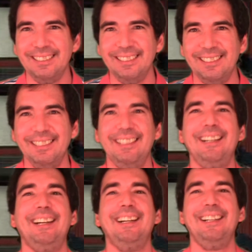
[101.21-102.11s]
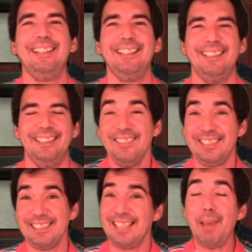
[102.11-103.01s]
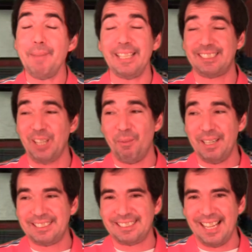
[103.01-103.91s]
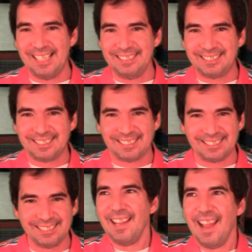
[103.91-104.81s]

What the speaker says: Because that makes so much sense.